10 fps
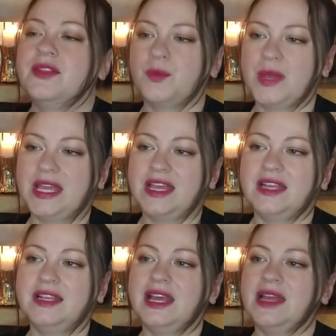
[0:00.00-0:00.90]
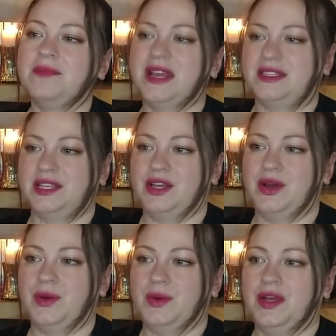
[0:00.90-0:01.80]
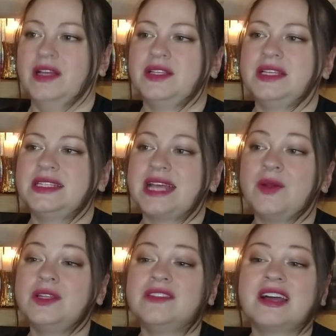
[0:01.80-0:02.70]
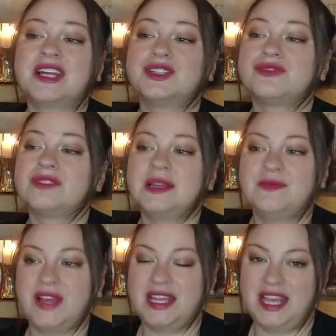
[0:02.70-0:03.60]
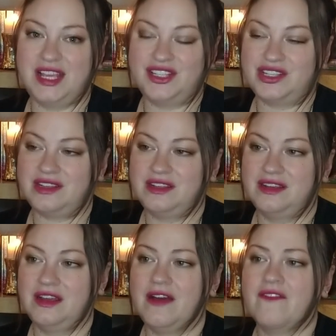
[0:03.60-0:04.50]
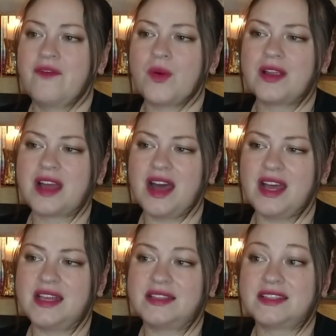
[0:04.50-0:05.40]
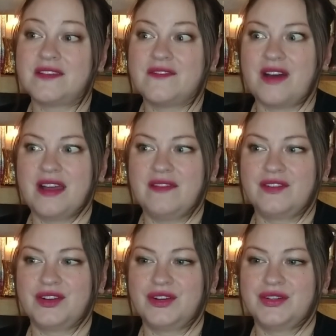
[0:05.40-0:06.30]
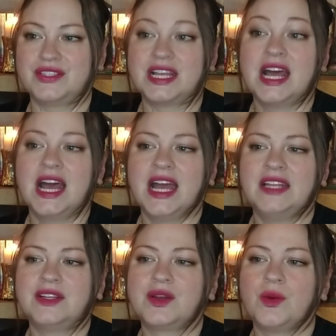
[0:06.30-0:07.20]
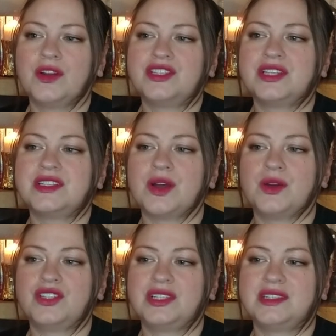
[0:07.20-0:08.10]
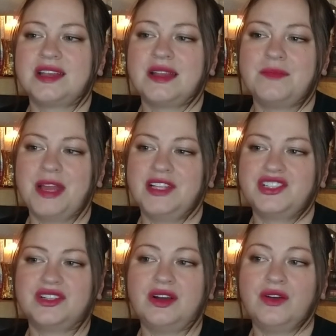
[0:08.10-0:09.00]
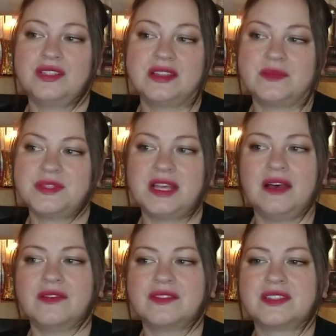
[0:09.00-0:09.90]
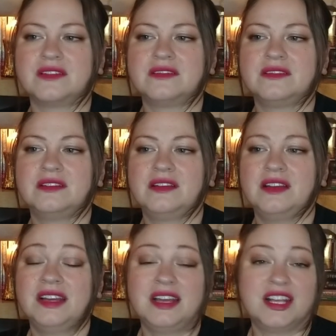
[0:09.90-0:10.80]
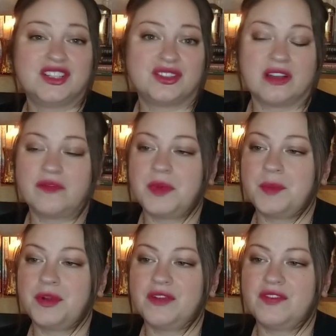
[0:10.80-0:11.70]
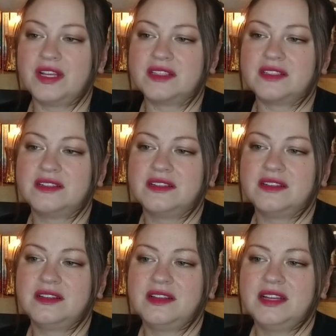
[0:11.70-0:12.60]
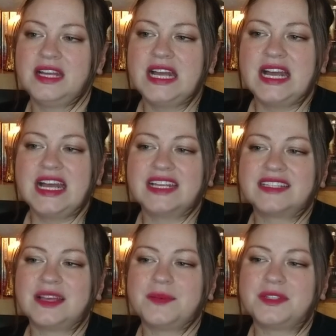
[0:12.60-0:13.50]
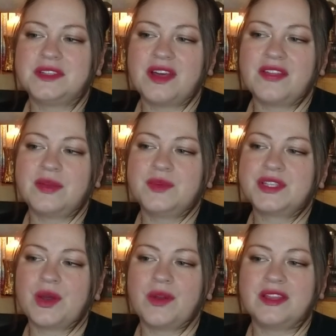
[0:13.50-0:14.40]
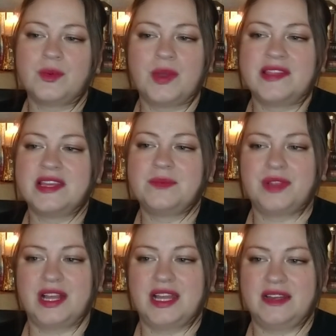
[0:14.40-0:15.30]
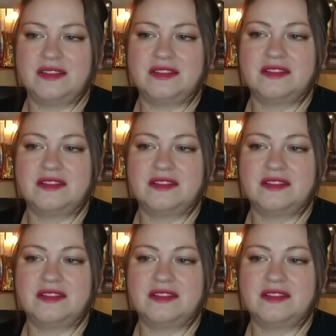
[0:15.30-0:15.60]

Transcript: the weekend in Mexico sounded like a dream vacation. Four guys, five girls, and a gorgeous oceanside mansion all to themselves. It should have been perfect. Except nothing was going the way they'd planned.